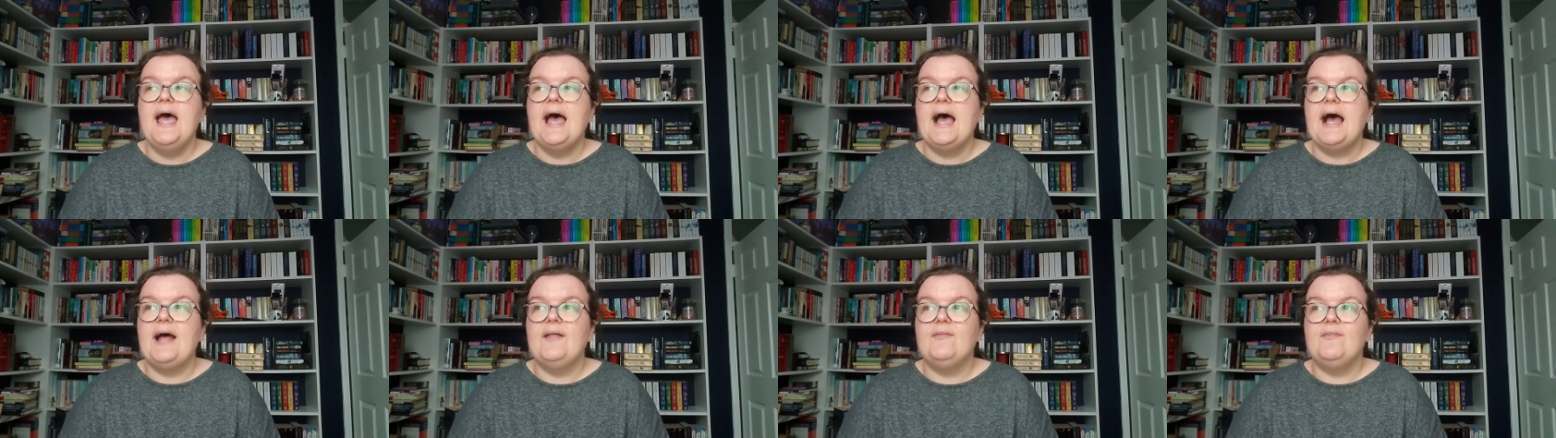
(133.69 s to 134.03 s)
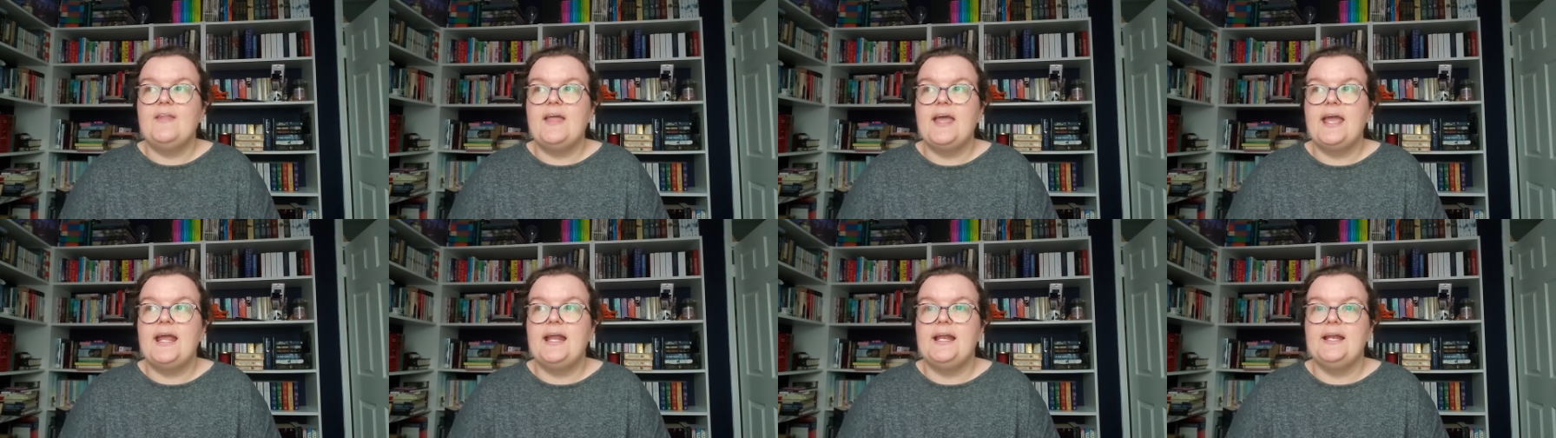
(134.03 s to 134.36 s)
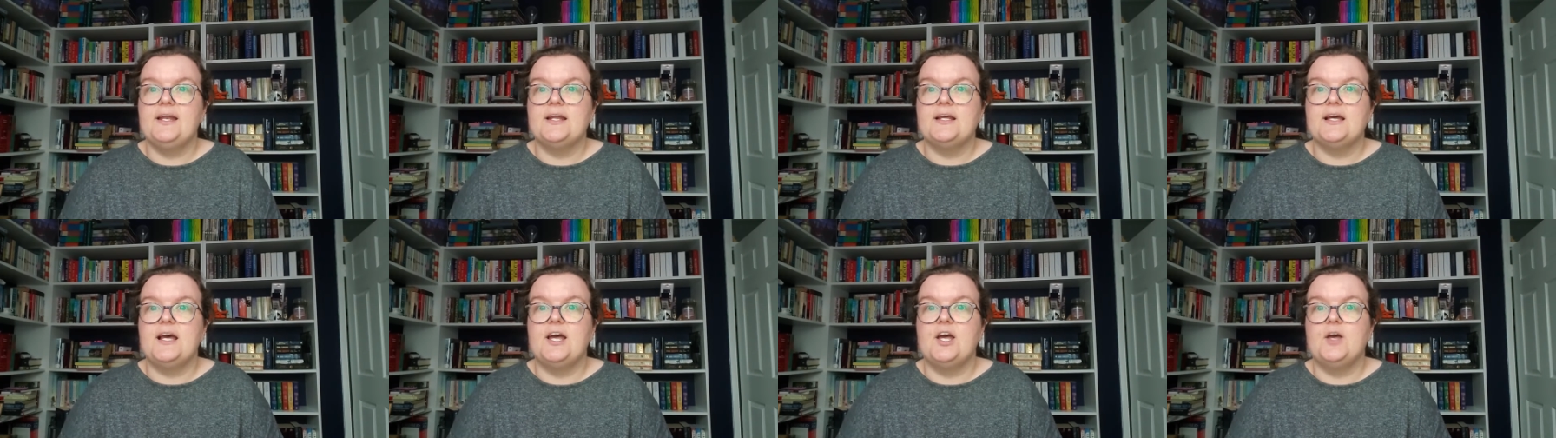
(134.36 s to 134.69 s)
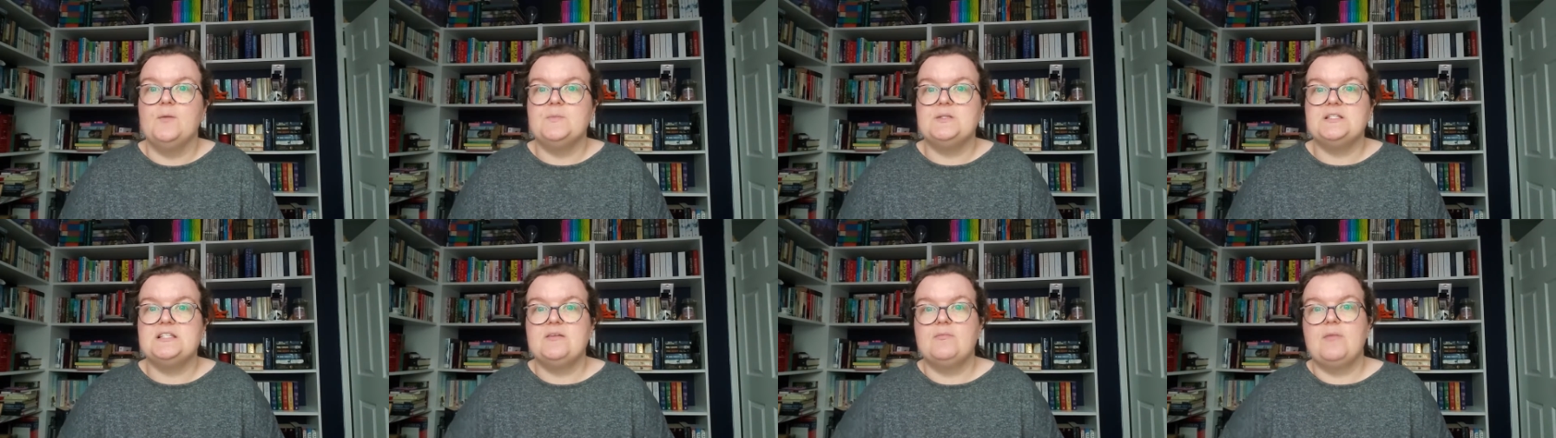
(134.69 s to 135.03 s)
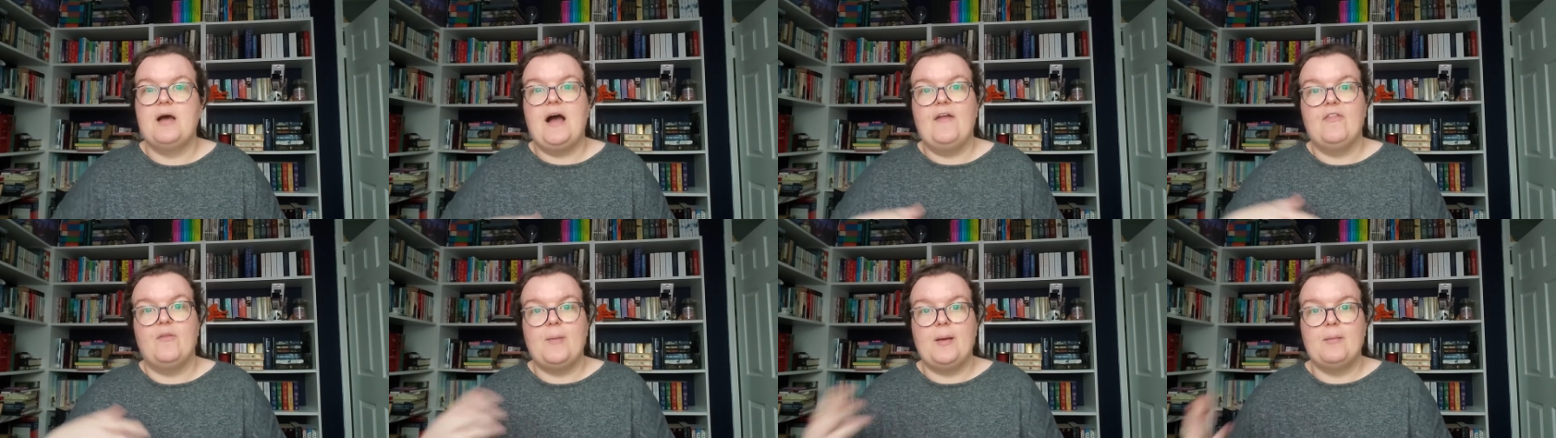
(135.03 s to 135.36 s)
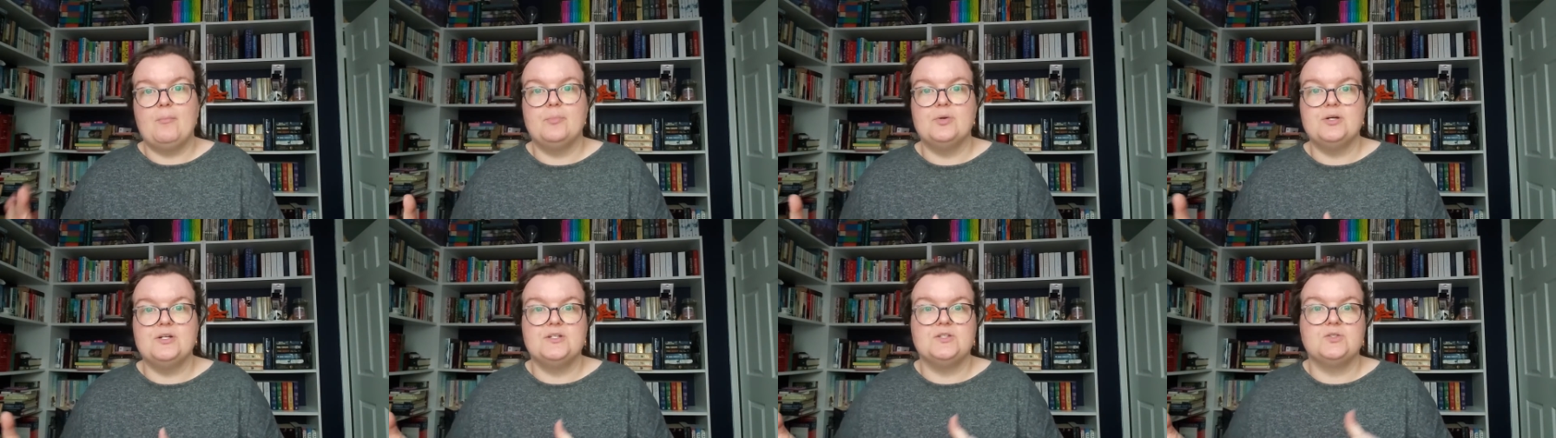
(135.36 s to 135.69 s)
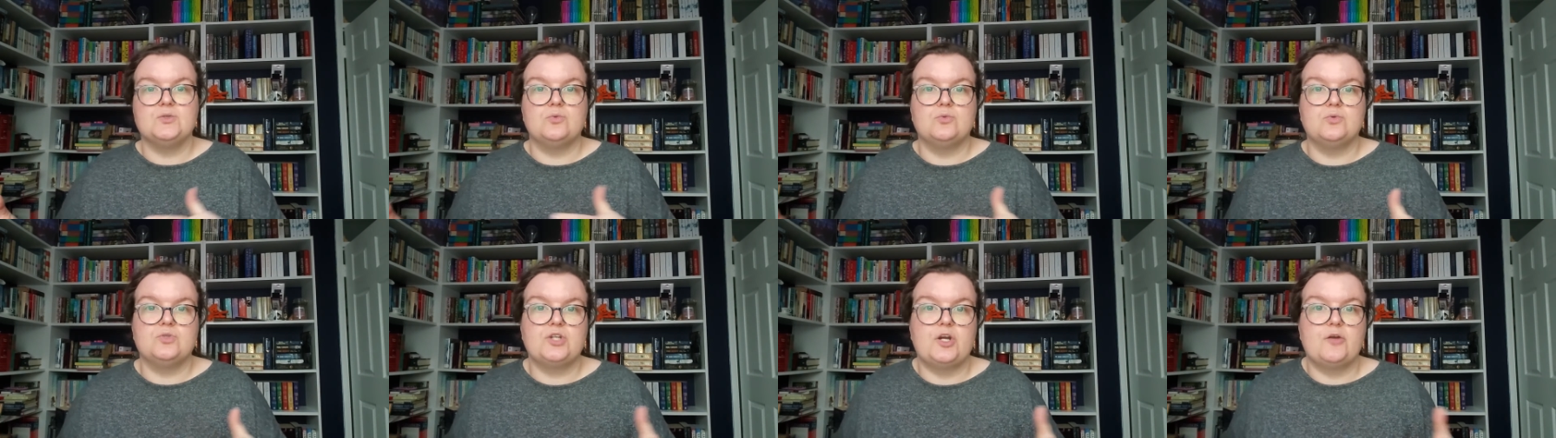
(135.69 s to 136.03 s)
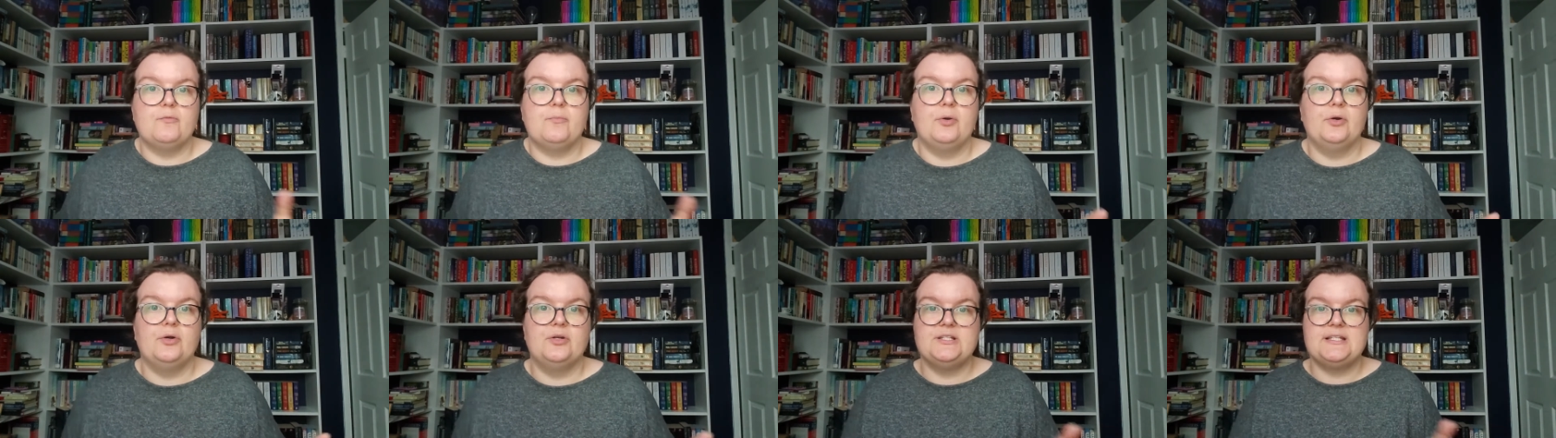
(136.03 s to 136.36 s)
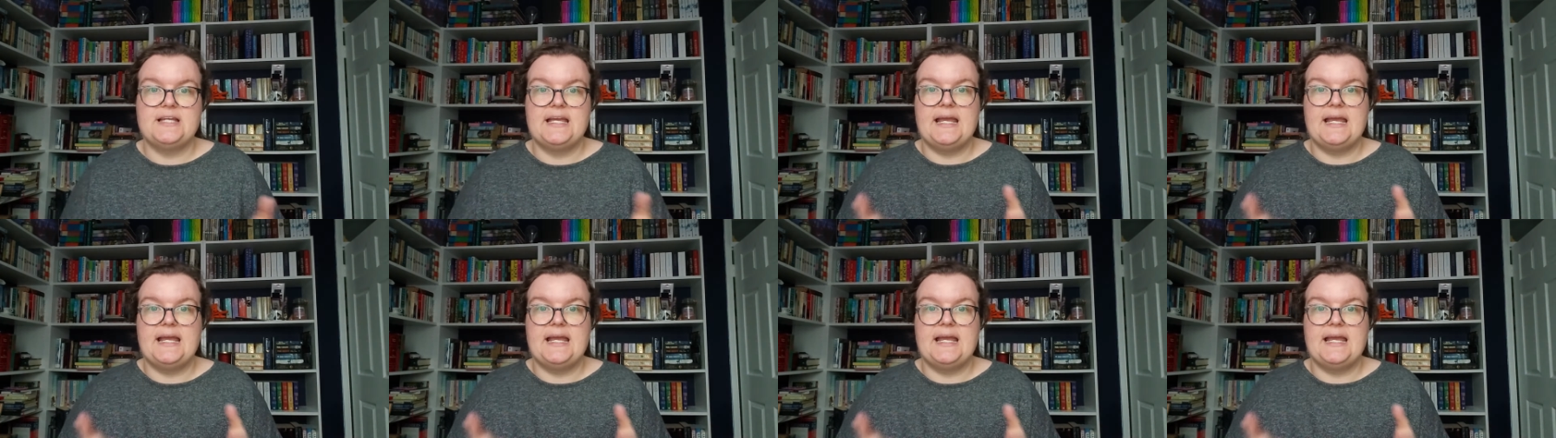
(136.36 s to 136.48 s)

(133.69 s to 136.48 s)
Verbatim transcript: and then um, some other members also put